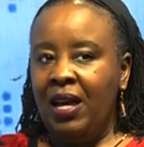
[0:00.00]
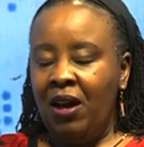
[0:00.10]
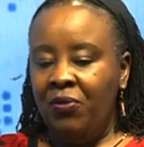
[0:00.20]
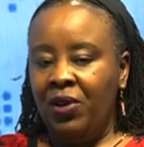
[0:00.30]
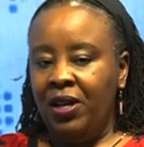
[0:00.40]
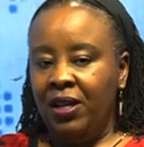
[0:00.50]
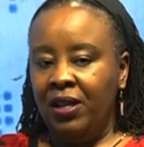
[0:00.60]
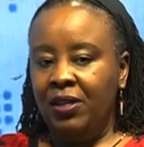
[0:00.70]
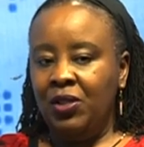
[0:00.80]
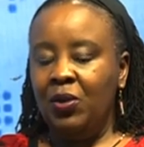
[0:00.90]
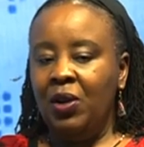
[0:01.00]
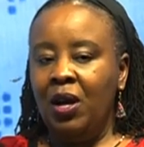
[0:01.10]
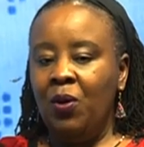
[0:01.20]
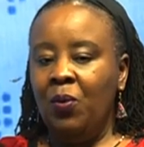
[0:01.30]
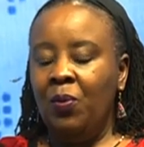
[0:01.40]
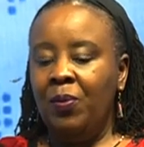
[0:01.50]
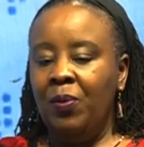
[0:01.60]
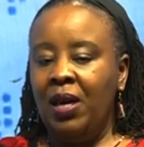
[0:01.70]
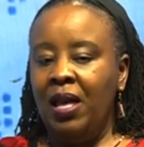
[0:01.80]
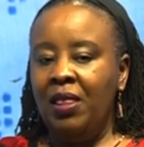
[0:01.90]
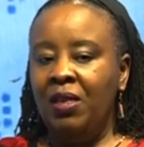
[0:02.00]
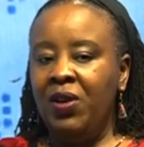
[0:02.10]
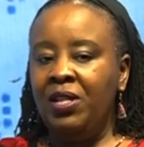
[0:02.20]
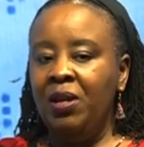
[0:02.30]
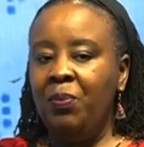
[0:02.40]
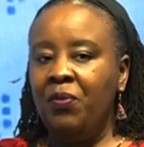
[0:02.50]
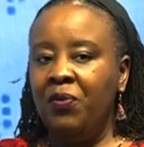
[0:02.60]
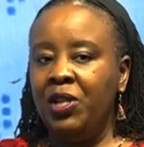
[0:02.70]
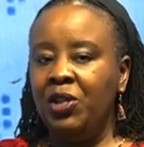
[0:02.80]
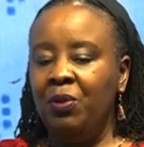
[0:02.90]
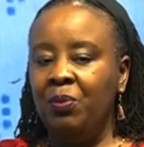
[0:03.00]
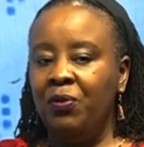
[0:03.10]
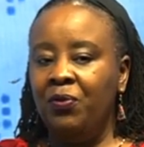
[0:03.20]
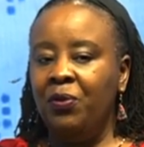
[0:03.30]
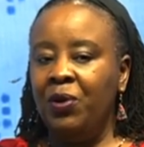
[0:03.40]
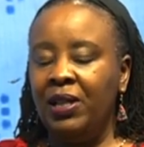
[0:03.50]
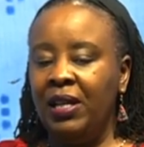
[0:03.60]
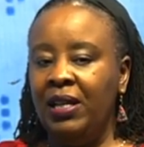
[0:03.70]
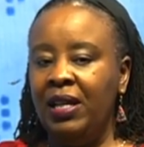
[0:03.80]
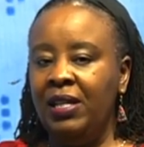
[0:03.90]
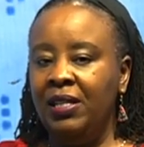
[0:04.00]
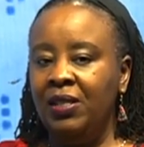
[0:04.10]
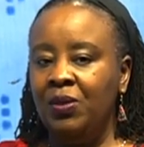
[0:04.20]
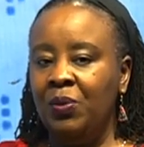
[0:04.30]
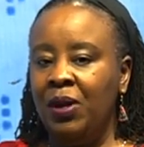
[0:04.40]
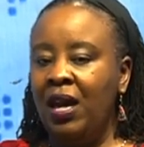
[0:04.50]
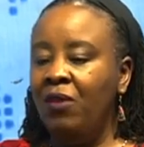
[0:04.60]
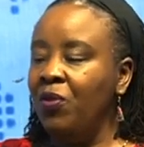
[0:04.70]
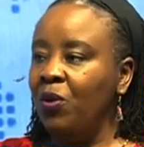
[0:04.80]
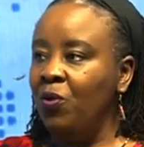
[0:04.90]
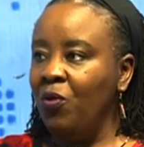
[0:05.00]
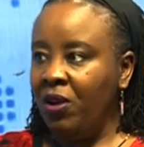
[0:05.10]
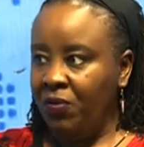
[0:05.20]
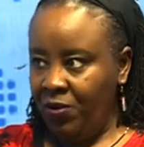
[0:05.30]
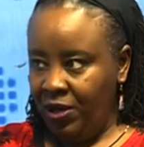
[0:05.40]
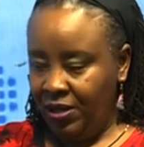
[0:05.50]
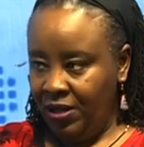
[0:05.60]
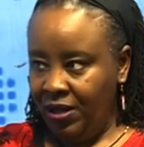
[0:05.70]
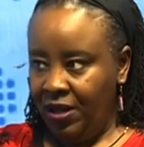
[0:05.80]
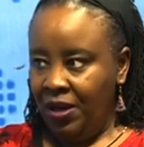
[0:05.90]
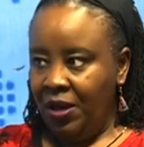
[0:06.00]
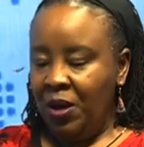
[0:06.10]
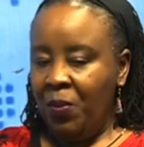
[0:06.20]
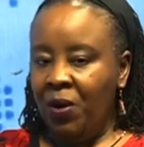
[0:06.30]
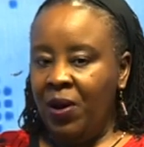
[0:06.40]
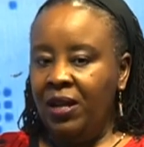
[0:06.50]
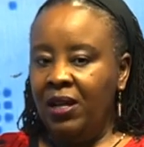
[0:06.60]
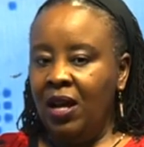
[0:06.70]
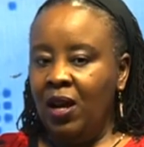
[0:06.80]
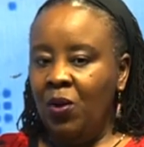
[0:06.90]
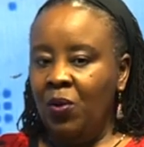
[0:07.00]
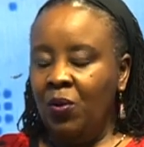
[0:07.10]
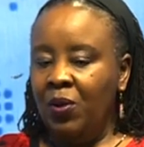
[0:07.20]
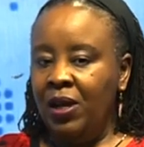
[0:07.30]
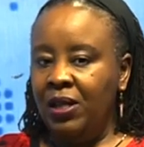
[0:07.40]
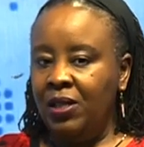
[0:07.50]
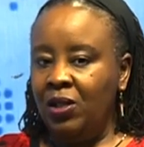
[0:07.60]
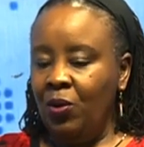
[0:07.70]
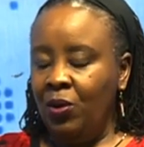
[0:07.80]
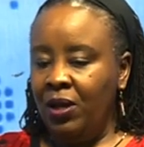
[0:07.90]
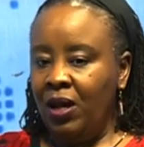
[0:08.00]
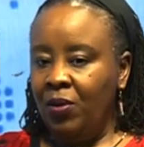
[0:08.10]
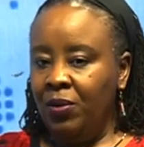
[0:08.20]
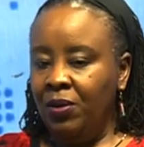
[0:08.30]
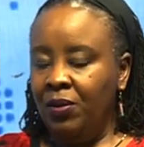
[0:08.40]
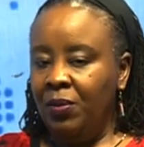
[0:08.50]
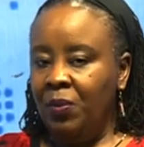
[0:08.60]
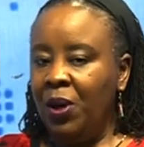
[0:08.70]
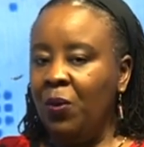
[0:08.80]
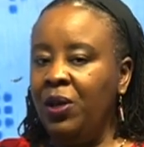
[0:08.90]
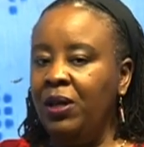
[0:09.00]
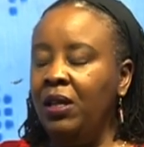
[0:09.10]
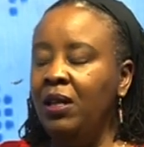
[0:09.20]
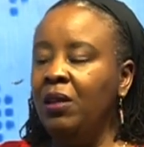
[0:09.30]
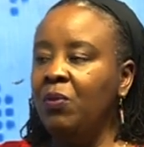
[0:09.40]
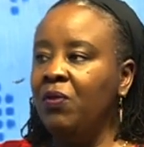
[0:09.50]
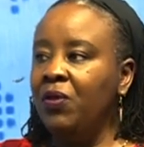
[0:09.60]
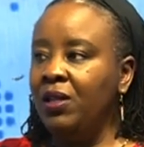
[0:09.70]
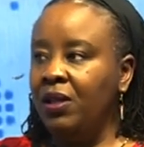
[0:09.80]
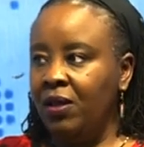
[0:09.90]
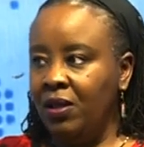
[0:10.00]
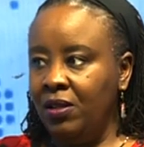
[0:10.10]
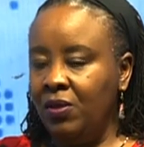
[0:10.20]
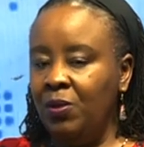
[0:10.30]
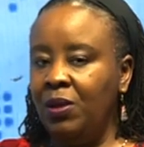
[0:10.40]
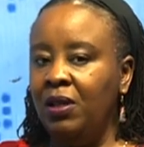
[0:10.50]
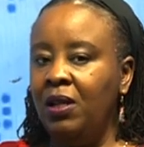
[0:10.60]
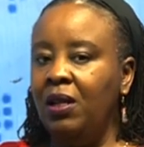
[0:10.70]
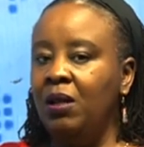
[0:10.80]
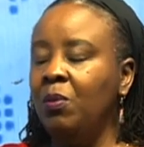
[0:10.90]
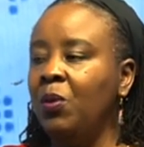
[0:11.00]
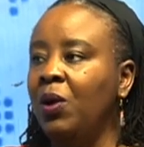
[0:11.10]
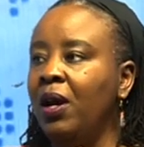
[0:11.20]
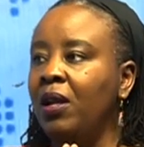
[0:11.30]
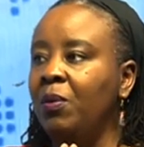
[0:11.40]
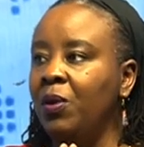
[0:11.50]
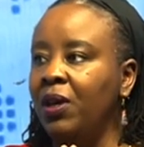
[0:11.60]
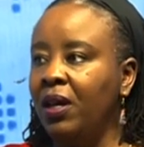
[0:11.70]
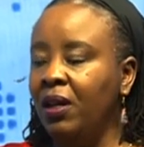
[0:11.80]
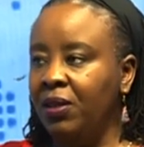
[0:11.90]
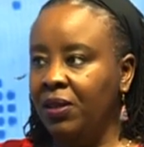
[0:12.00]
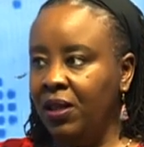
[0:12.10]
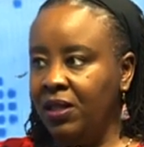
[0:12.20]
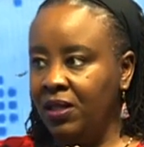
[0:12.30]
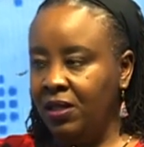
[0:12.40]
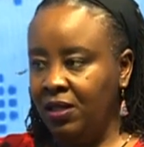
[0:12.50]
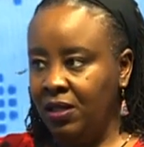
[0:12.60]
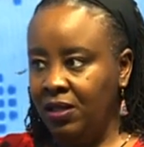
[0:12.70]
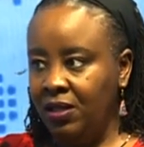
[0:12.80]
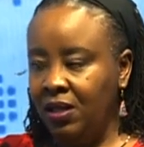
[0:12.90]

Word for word: Africa. So now, the veterinary profession before in the early 80s, everyone would run for it, but right now it's slowed down. But we need more veterinarians. We need more animal health assistance